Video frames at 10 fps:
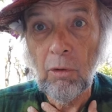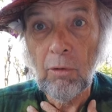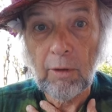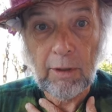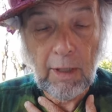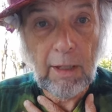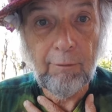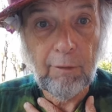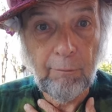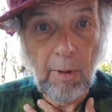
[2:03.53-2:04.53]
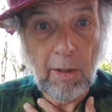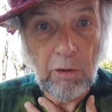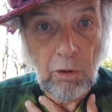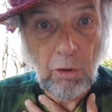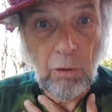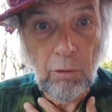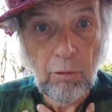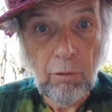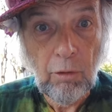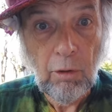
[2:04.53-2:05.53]
The cave of my
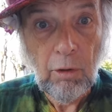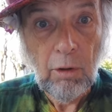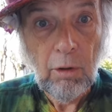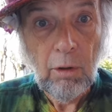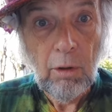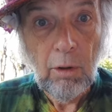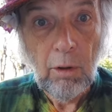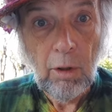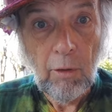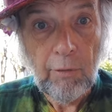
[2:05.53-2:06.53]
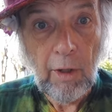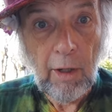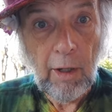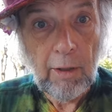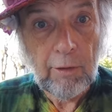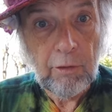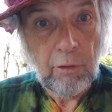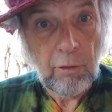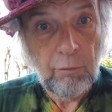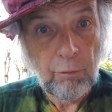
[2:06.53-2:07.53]
youth on the island
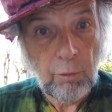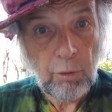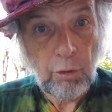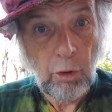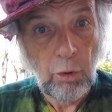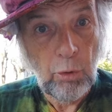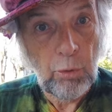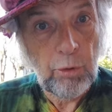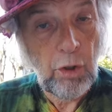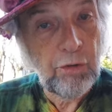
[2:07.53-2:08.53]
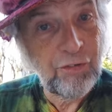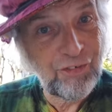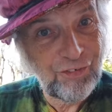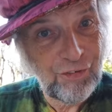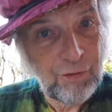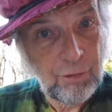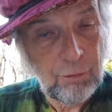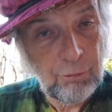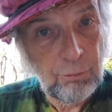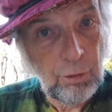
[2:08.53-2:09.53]
of Rhodes?
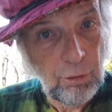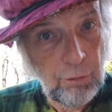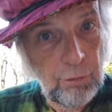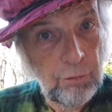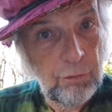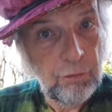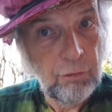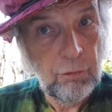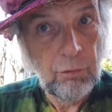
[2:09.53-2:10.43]
Rhodes?